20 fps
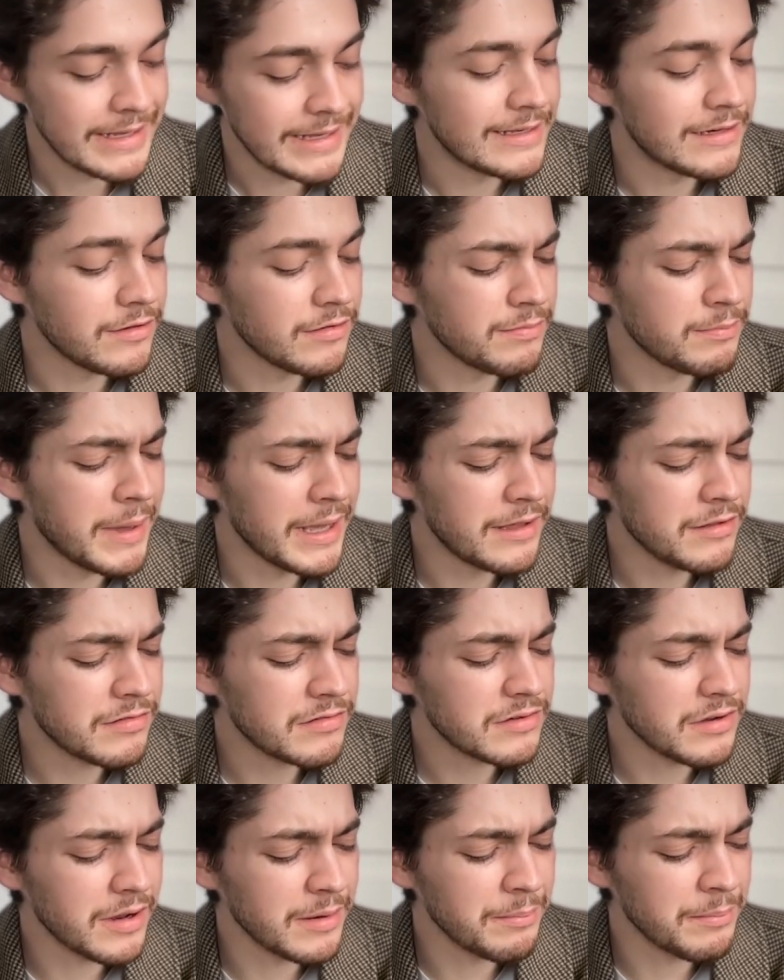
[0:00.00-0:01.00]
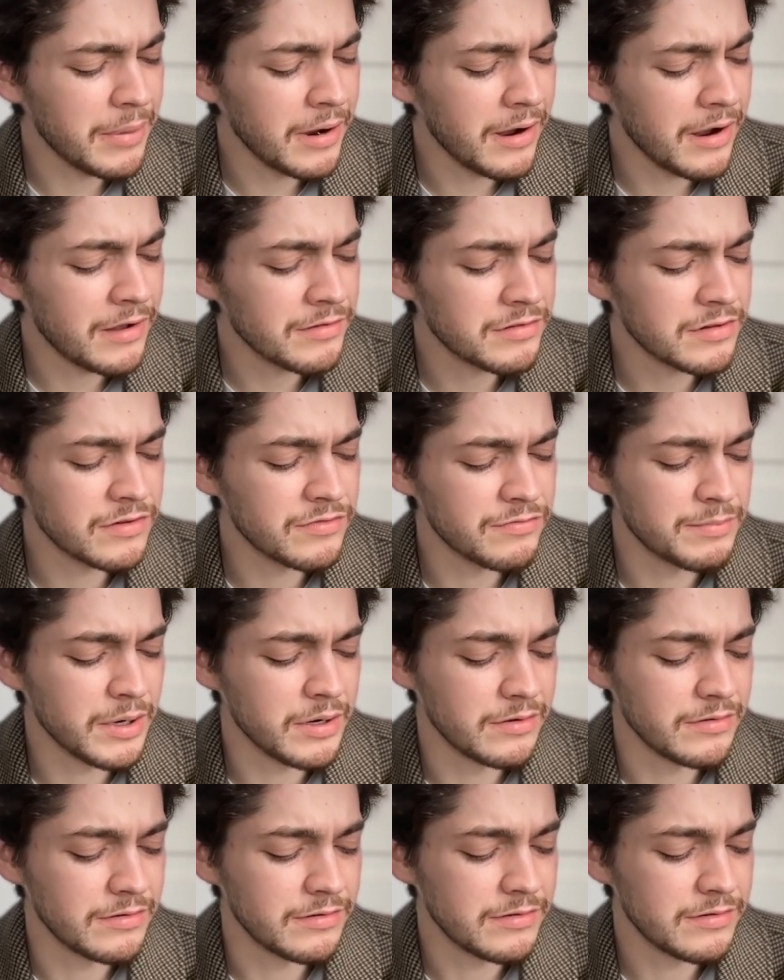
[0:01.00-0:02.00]
It is based on positive
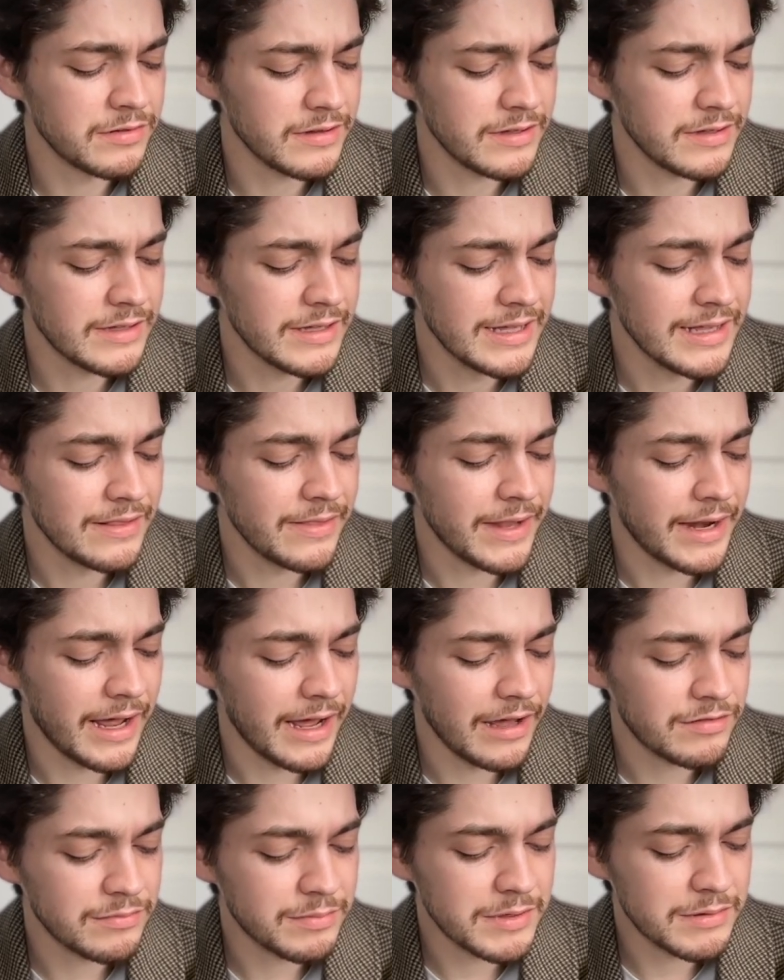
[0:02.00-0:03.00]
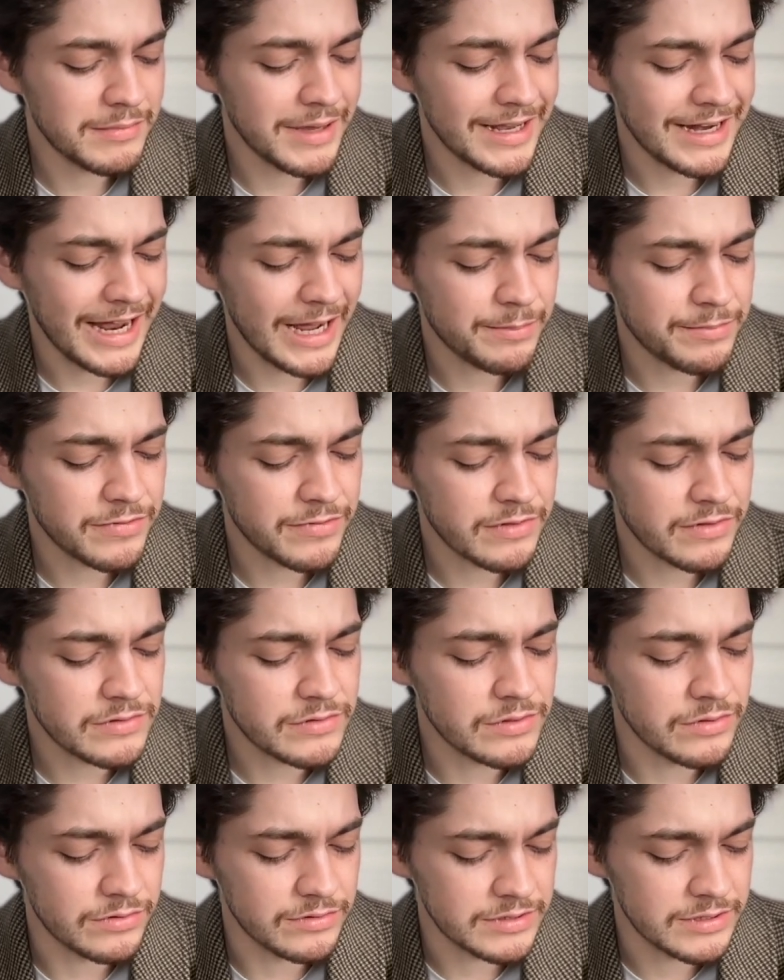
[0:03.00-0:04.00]
potency that has been made
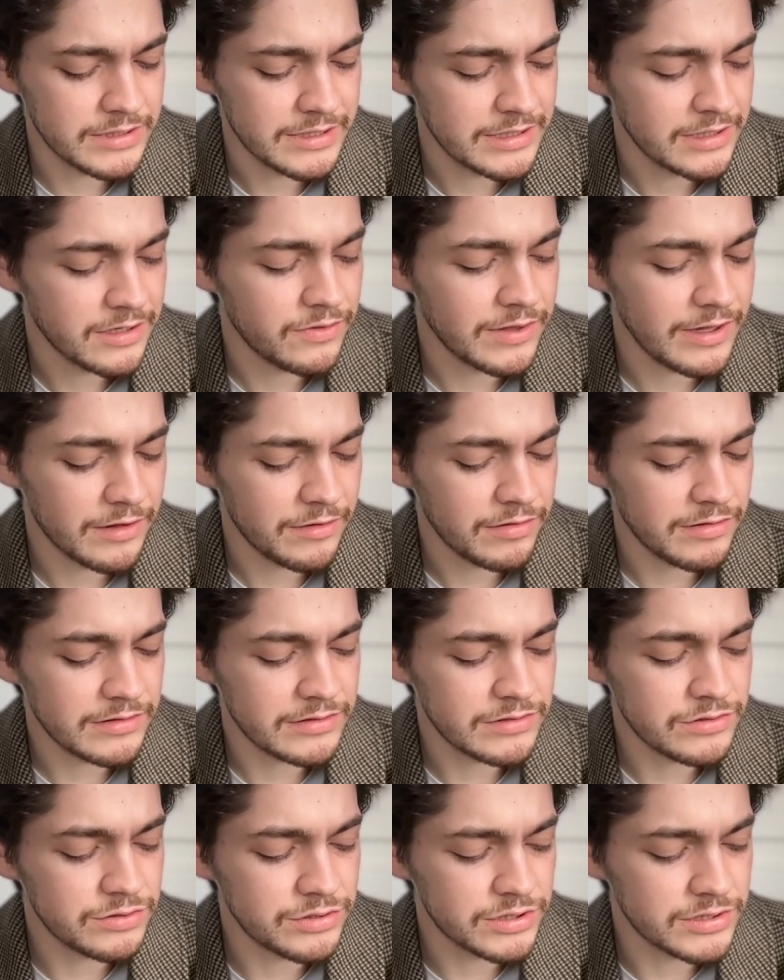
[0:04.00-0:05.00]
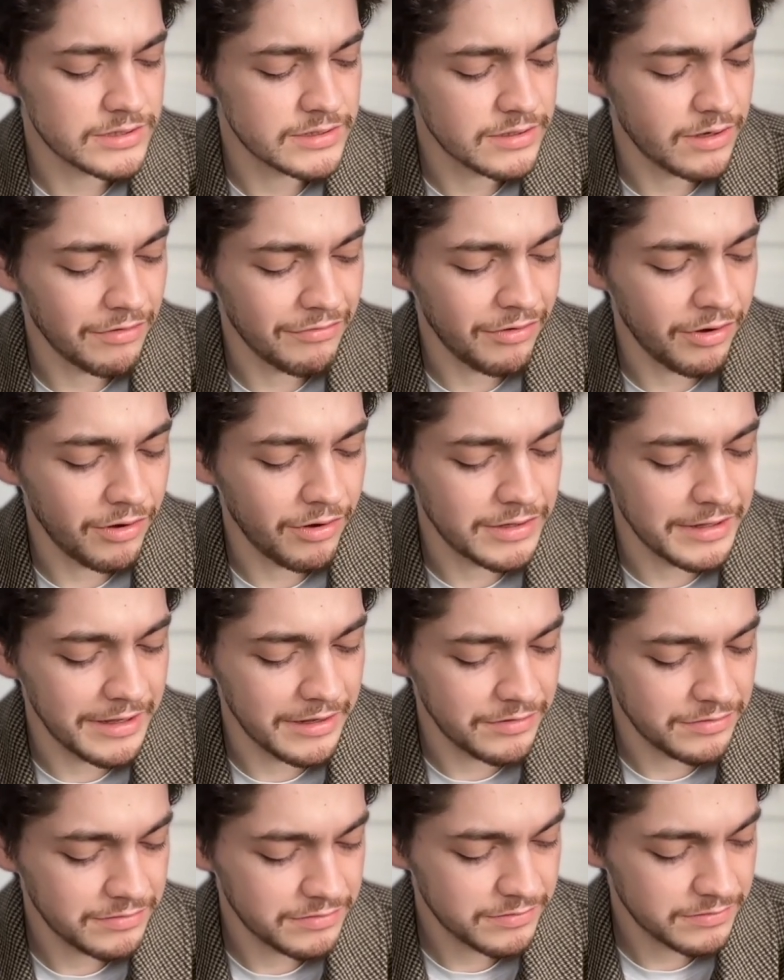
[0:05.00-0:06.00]
absolute to the exclusion of all
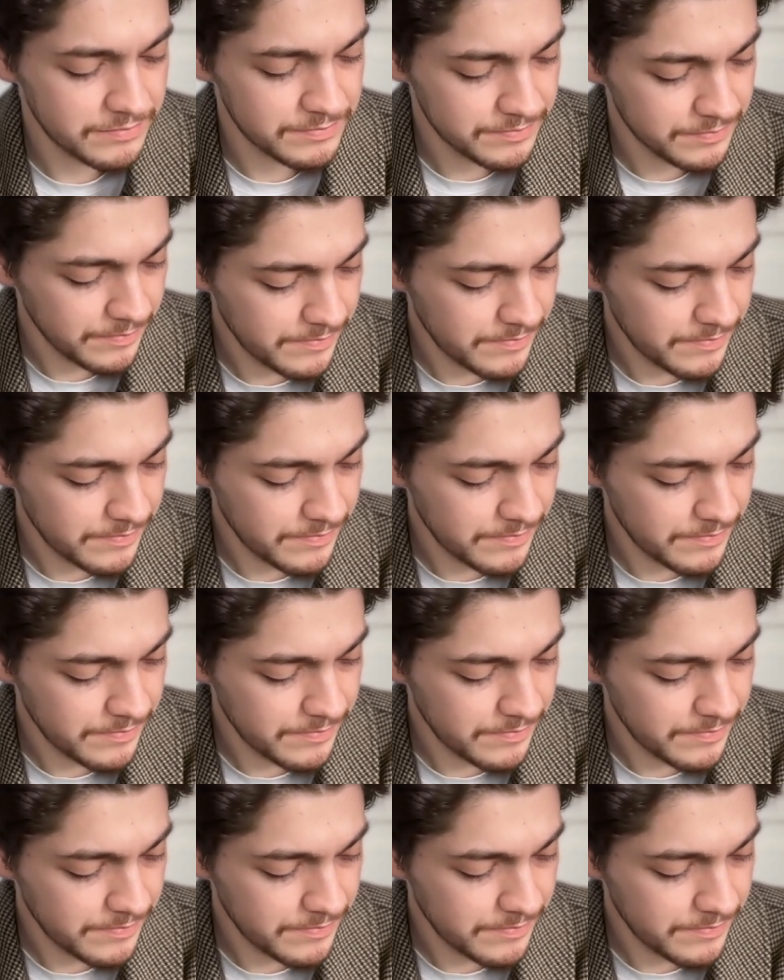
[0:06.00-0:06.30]
else.